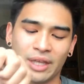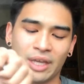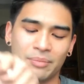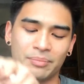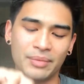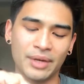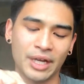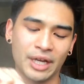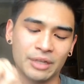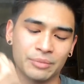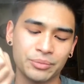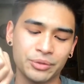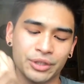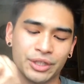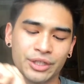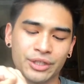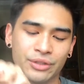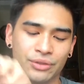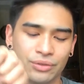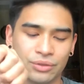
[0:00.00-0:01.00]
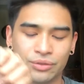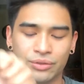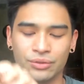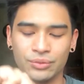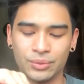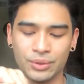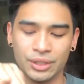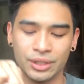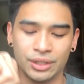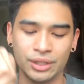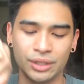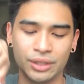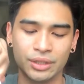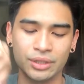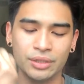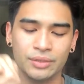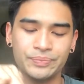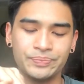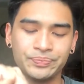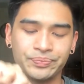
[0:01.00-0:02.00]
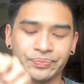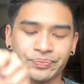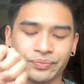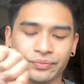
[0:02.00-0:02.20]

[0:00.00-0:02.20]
not that bad, pretty used to it.